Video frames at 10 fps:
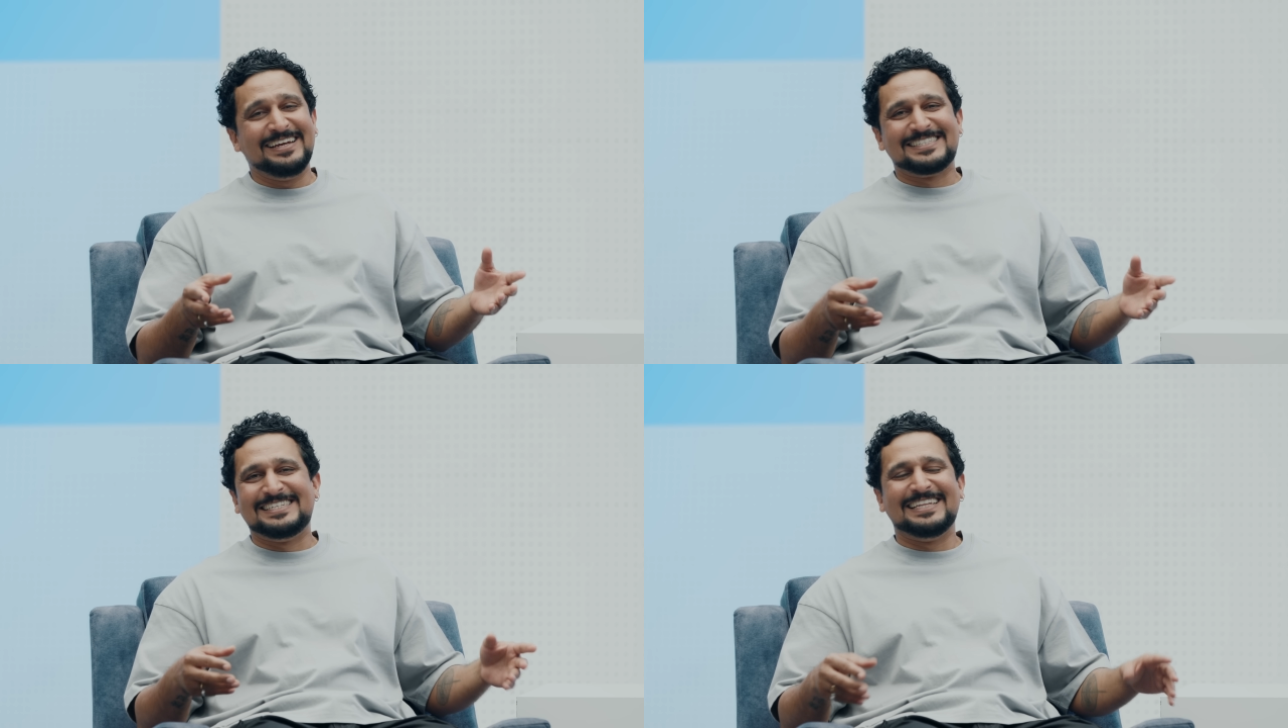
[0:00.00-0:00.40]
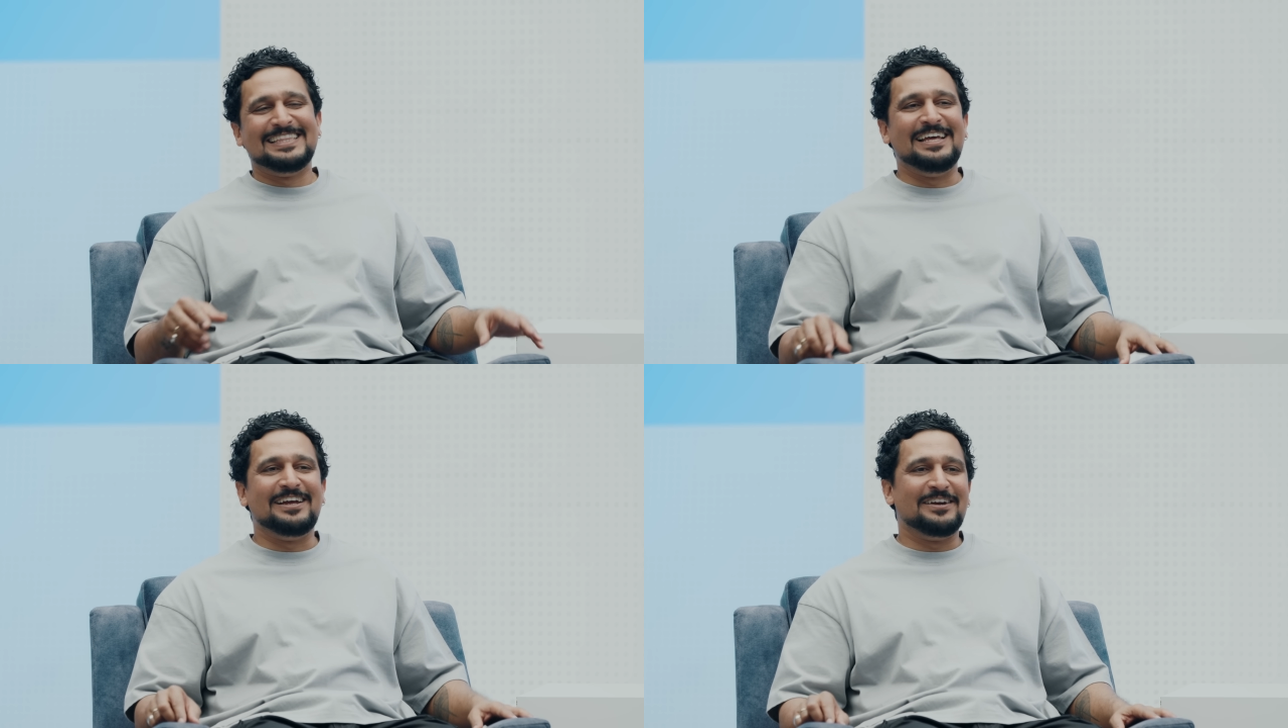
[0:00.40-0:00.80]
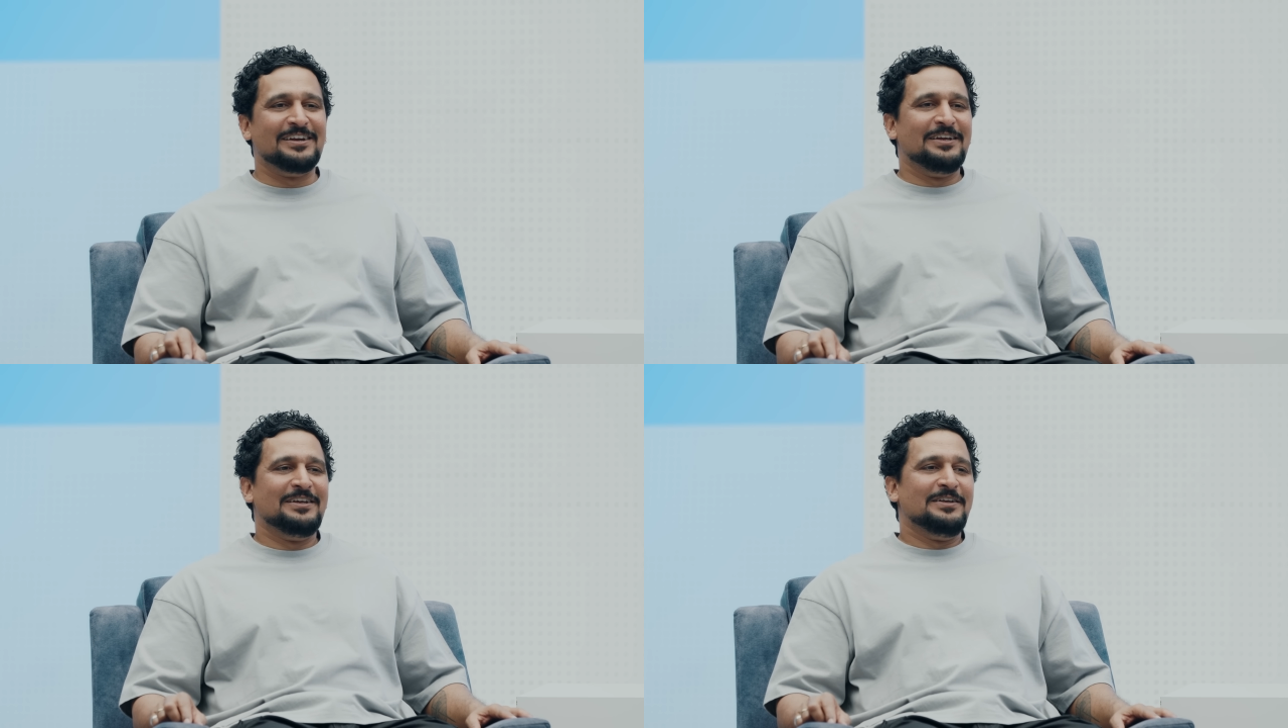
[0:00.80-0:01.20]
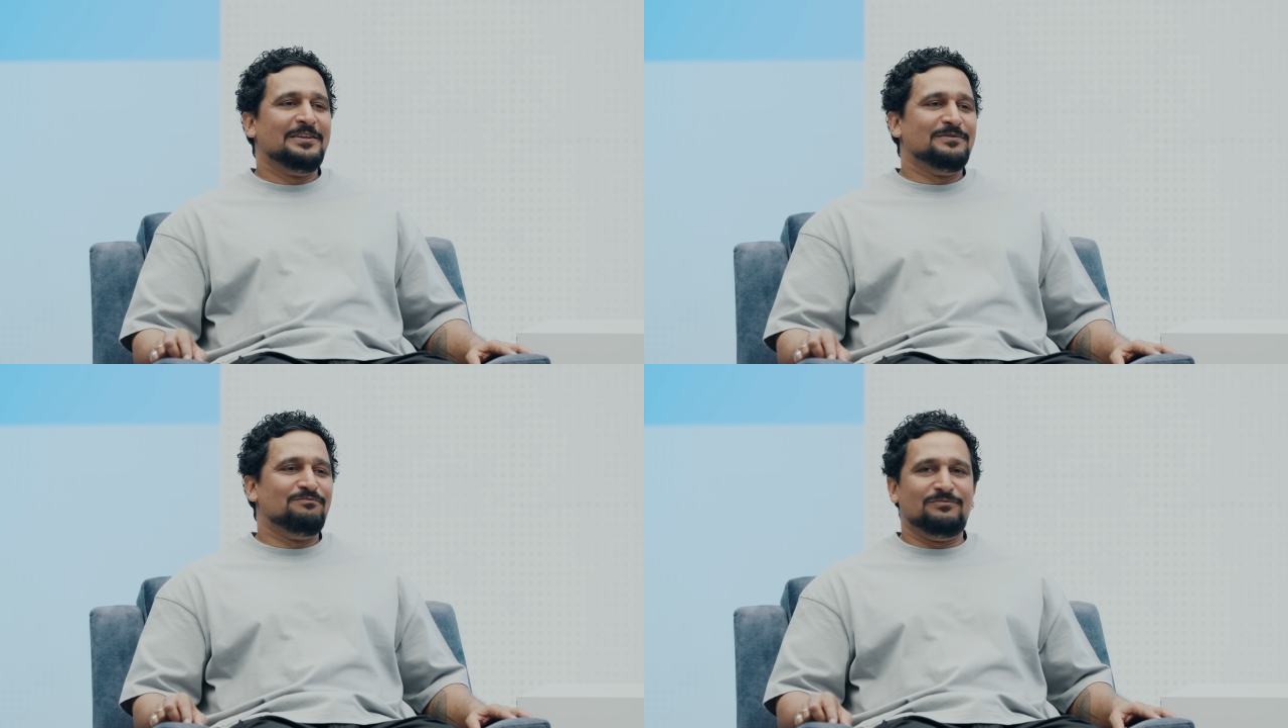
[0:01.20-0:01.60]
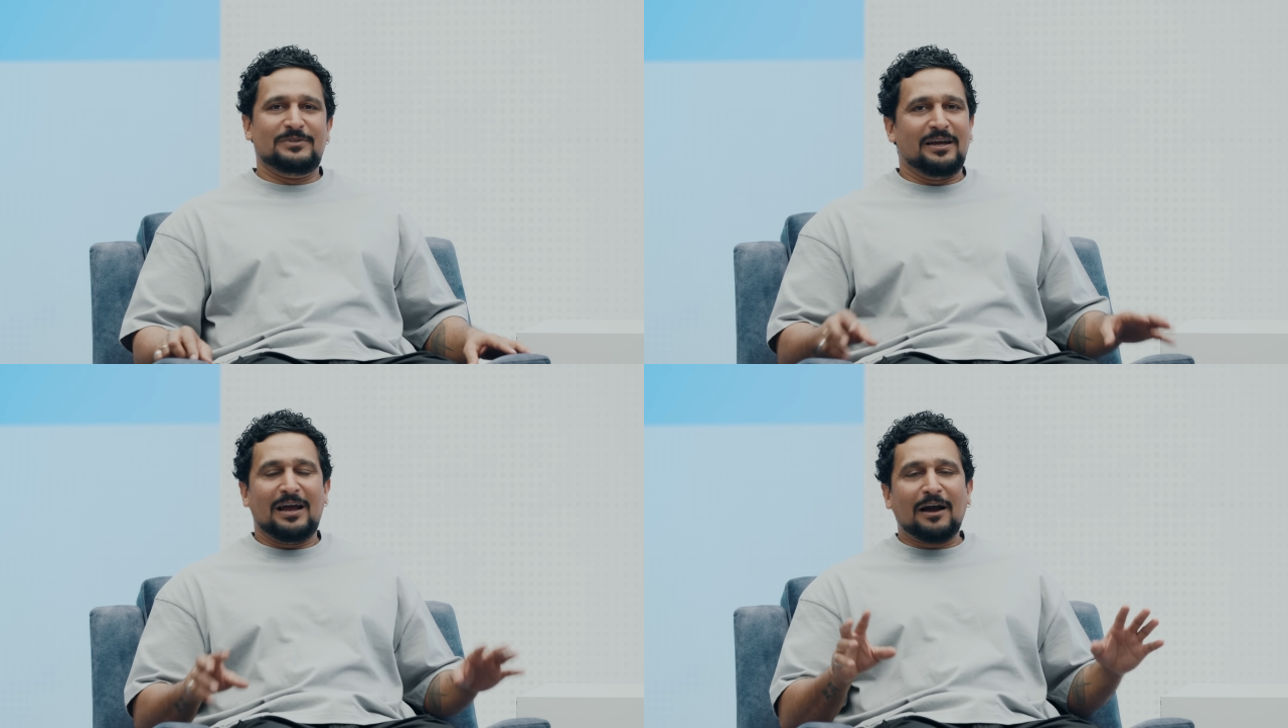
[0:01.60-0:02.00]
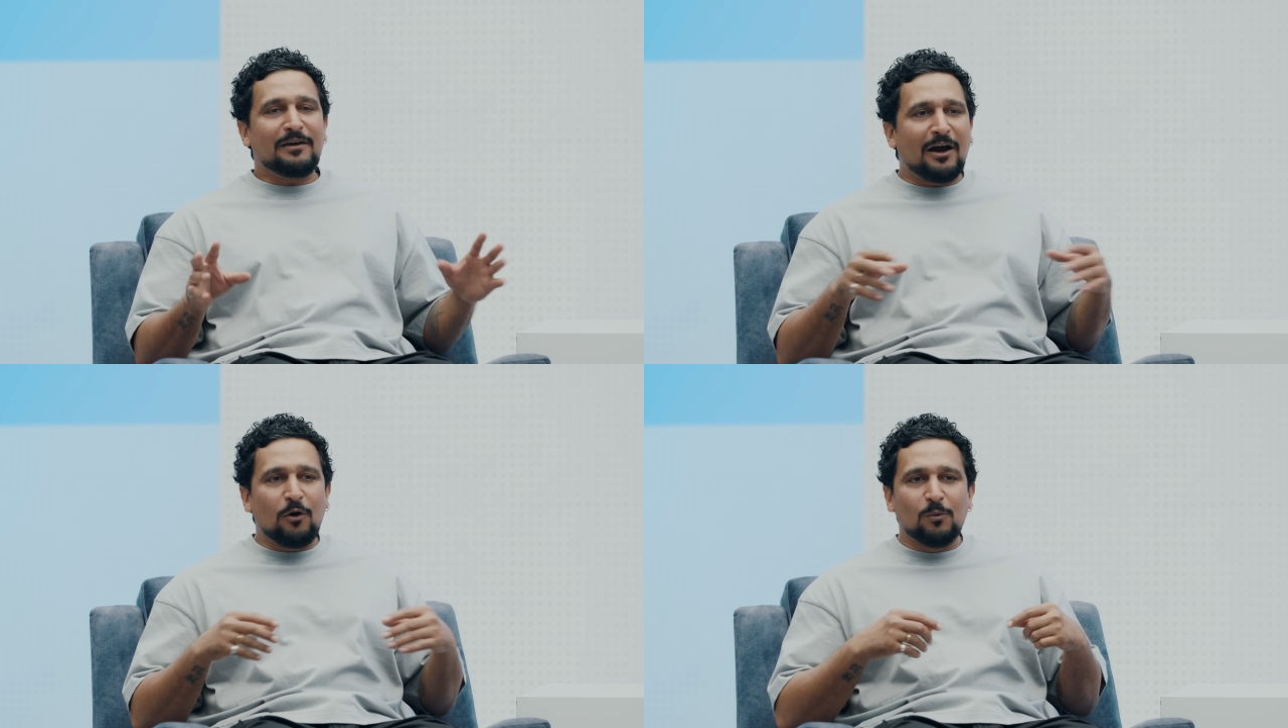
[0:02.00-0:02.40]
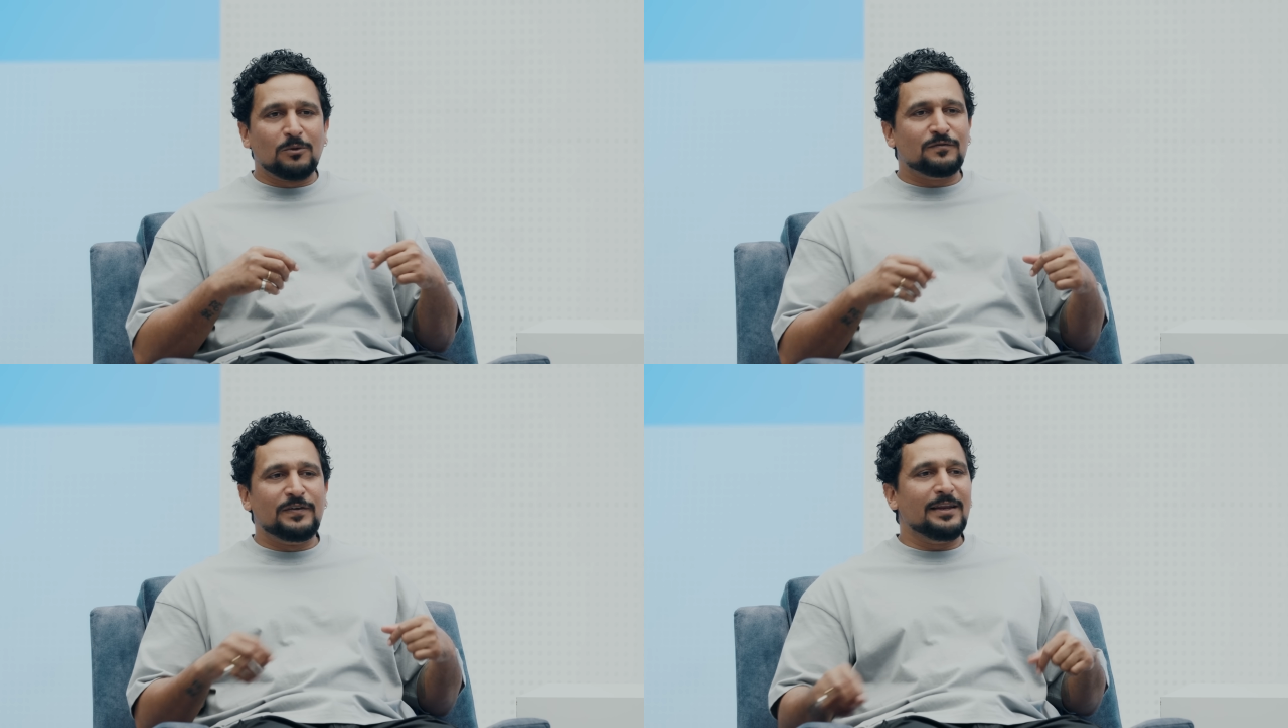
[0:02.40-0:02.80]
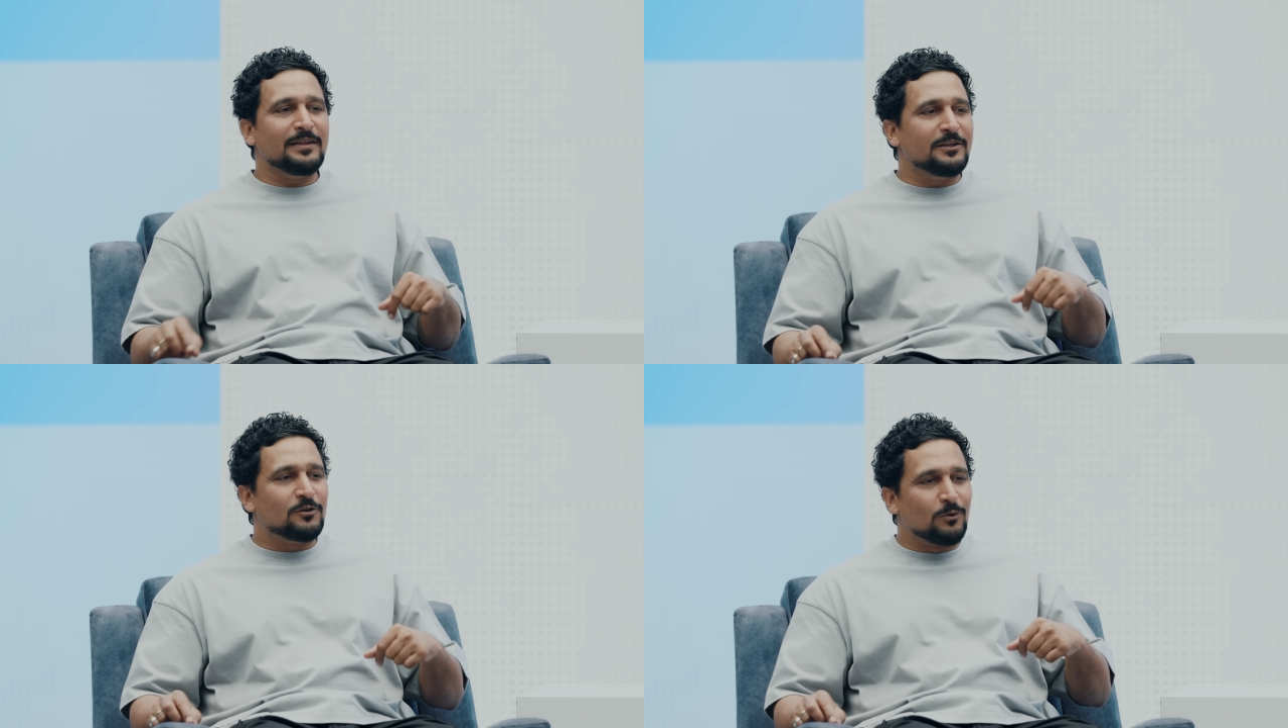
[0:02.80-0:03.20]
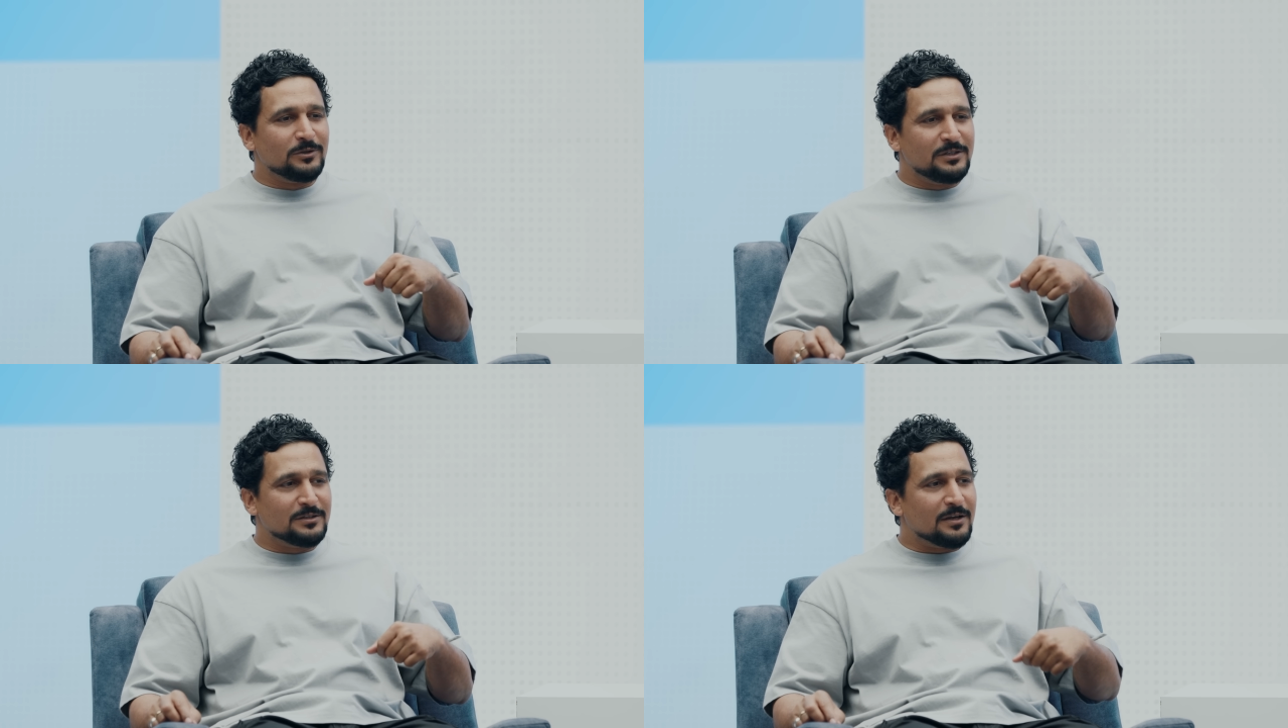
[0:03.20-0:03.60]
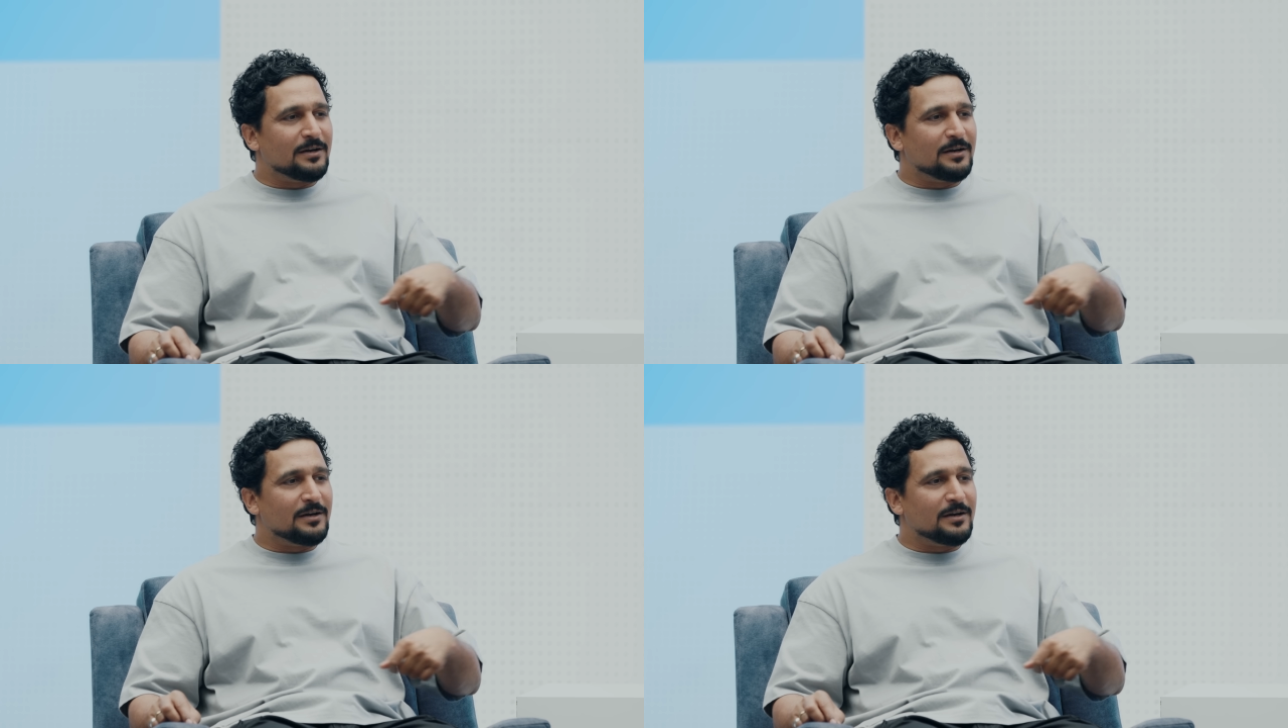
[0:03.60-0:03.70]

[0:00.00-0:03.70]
has done I almost feel like they throw these